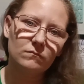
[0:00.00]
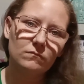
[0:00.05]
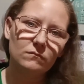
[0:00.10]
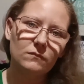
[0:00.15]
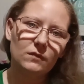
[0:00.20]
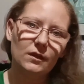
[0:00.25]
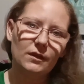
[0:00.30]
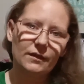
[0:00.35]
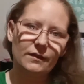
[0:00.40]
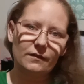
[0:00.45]

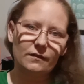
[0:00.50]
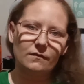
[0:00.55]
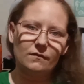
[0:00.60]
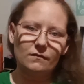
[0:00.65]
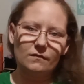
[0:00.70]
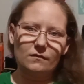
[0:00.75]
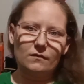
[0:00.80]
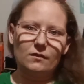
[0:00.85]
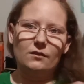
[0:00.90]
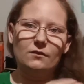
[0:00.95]
like
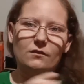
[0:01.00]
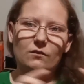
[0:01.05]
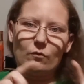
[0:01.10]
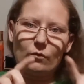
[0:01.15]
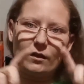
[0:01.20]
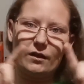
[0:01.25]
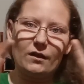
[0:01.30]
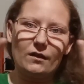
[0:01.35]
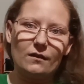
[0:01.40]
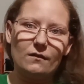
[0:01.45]
a
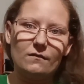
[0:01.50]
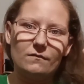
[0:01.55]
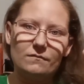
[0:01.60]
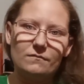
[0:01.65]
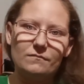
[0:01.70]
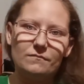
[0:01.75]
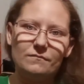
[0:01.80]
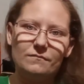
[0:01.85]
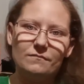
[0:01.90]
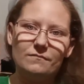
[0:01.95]
square
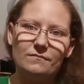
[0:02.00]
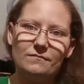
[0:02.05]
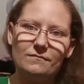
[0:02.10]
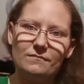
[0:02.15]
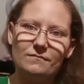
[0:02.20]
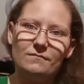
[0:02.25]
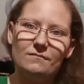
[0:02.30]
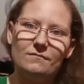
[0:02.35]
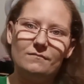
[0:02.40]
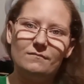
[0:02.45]

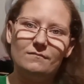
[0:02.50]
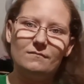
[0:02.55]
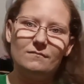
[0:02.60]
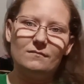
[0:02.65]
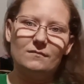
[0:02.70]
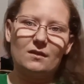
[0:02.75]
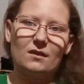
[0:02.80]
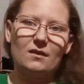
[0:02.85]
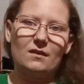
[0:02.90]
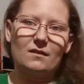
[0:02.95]

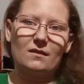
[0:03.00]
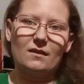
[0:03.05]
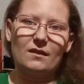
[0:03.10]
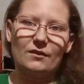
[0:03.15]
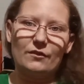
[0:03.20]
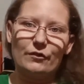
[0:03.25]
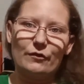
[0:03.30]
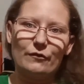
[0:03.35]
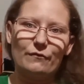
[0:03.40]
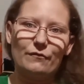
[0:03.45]

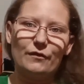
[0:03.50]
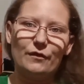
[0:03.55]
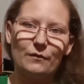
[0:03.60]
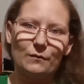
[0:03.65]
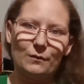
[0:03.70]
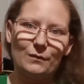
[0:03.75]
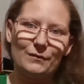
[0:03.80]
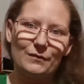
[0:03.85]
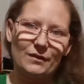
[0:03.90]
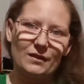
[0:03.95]
that your foot
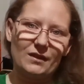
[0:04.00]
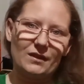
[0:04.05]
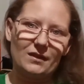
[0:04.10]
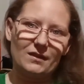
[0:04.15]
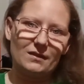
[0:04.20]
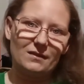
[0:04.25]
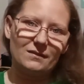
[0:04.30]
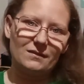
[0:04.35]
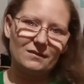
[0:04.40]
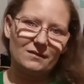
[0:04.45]
will fit
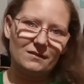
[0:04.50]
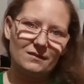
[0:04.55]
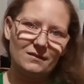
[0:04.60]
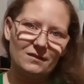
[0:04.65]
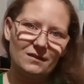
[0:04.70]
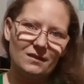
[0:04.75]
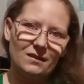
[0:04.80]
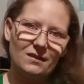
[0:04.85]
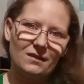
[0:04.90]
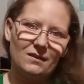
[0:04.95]
in,
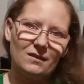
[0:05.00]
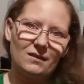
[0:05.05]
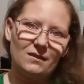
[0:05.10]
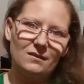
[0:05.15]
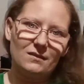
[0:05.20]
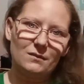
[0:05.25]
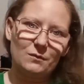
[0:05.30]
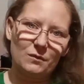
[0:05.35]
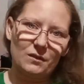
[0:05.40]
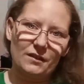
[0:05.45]

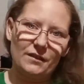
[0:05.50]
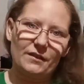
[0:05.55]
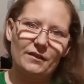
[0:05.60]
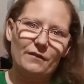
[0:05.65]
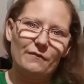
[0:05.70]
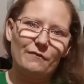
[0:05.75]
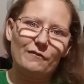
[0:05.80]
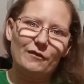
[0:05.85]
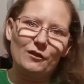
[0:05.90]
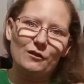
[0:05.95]
to where you can
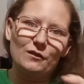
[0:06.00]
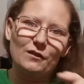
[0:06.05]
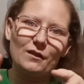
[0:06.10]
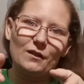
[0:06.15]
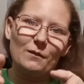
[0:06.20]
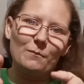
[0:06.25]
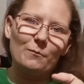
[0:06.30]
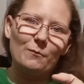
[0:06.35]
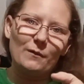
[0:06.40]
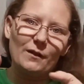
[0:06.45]
fold it
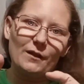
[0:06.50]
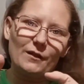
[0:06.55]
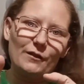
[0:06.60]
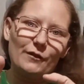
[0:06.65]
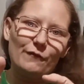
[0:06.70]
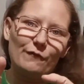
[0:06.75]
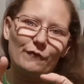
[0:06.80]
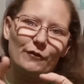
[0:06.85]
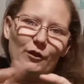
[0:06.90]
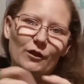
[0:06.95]
up around your
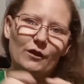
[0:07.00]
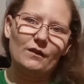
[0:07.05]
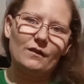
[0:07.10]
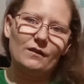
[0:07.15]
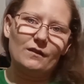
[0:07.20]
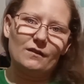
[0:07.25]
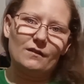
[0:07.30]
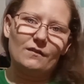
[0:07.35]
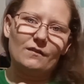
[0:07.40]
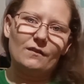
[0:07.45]
foot
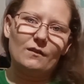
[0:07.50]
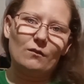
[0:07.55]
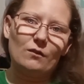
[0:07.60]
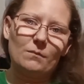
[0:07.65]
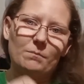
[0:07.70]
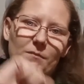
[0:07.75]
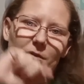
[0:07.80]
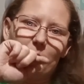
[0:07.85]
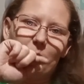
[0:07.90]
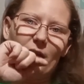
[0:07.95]
and sew
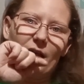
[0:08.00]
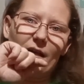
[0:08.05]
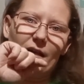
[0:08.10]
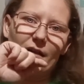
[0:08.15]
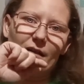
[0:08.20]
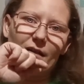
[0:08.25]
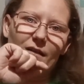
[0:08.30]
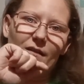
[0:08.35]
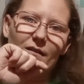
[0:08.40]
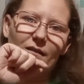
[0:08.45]
up the
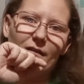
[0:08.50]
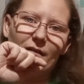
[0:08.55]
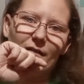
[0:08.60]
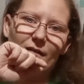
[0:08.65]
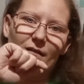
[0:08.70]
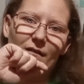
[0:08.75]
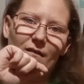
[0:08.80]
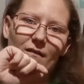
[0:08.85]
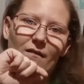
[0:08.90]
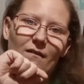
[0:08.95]
back.
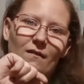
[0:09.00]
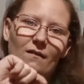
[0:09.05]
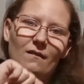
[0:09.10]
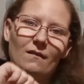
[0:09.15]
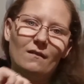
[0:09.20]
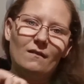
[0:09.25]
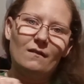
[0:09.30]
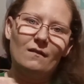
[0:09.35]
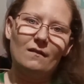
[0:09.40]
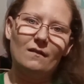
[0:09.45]

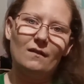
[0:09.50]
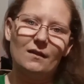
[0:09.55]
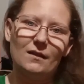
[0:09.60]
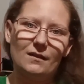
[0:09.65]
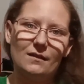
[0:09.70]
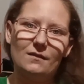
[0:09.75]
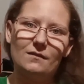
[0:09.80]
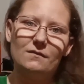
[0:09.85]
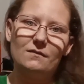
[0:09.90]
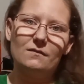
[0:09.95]

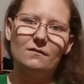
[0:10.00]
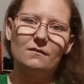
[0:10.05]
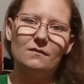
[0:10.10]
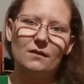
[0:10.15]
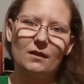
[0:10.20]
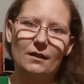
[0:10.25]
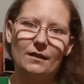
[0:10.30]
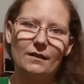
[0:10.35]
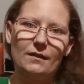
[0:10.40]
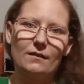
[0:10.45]
And
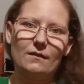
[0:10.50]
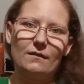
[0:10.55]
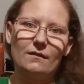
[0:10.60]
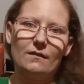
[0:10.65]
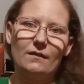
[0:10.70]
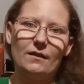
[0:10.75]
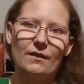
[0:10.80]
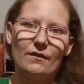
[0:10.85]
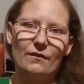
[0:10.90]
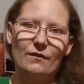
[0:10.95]
like
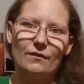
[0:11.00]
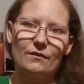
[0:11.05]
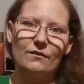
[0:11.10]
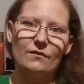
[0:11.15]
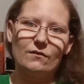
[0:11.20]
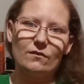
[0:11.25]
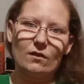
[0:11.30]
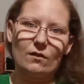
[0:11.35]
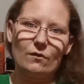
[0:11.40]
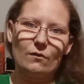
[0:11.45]
either
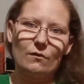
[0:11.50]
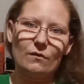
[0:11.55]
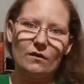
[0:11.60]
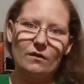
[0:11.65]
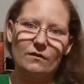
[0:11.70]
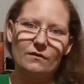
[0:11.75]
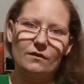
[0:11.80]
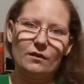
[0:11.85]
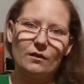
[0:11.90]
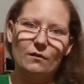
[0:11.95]
sew the
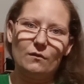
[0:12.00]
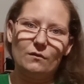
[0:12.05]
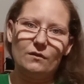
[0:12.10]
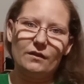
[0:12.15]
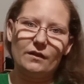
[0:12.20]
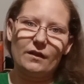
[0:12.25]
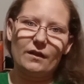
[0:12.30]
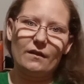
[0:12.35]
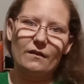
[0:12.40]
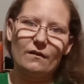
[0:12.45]
toe
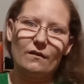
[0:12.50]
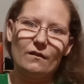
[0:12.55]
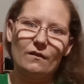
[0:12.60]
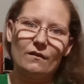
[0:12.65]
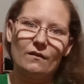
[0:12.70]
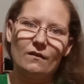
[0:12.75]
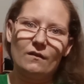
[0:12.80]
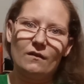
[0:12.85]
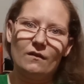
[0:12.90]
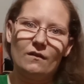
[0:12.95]
together
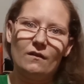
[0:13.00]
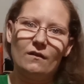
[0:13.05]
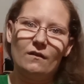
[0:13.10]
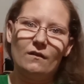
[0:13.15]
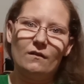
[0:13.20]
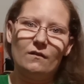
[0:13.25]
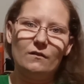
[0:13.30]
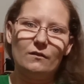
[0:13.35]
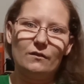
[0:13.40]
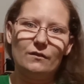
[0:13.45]

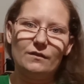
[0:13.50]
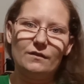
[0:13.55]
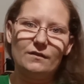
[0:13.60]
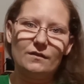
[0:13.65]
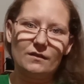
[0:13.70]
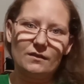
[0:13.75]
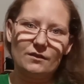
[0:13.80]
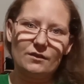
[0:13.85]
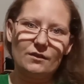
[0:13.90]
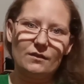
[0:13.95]
or
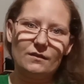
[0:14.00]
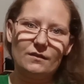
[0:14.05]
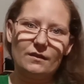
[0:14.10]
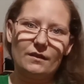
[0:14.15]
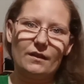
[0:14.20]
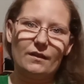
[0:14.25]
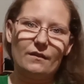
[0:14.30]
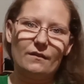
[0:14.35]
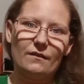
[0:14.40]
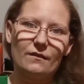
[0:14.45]
cinch it
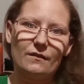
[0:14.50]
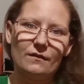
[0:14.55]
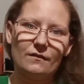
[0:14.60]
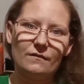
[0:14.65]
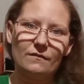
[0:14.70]
together.